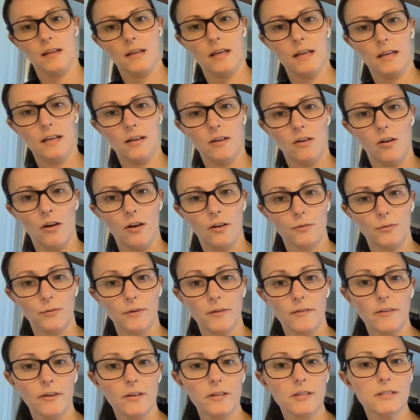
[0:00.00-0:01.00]
it on
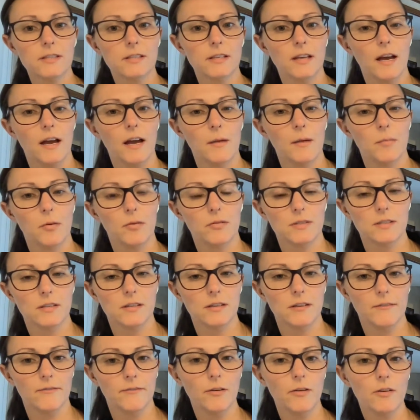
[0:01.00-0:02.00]
rivers. I posted
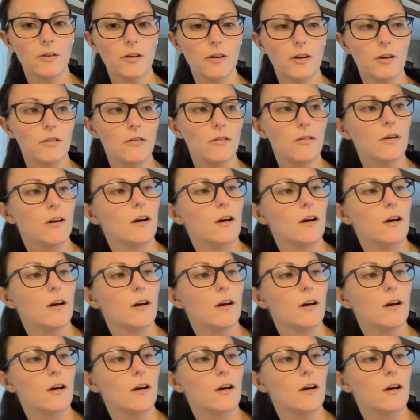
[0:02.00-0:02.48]
a photo